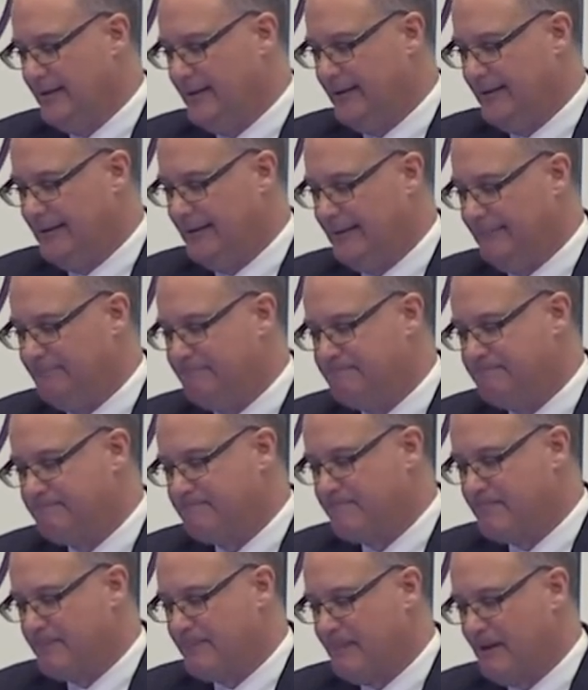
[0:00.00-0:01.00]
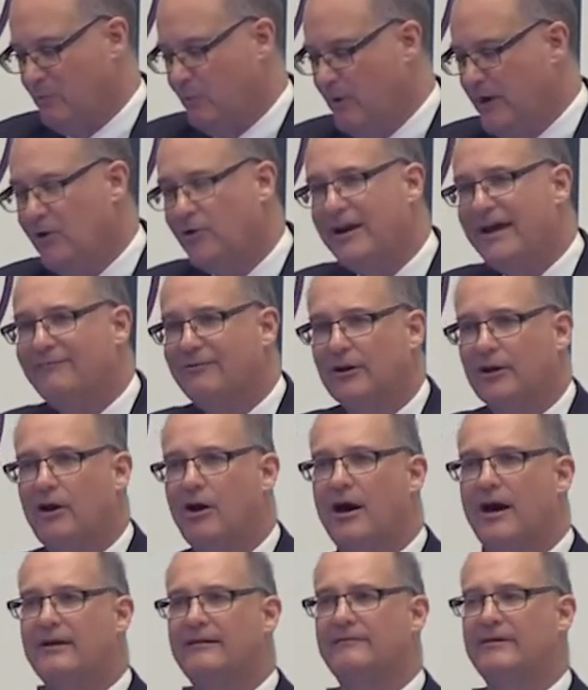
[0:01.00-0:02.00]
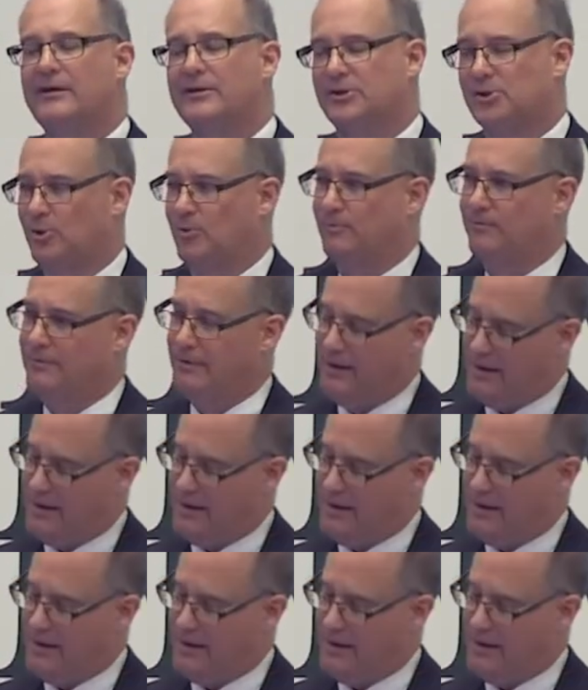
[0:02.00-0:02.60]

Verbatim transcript: Um, we don't have a lot of, so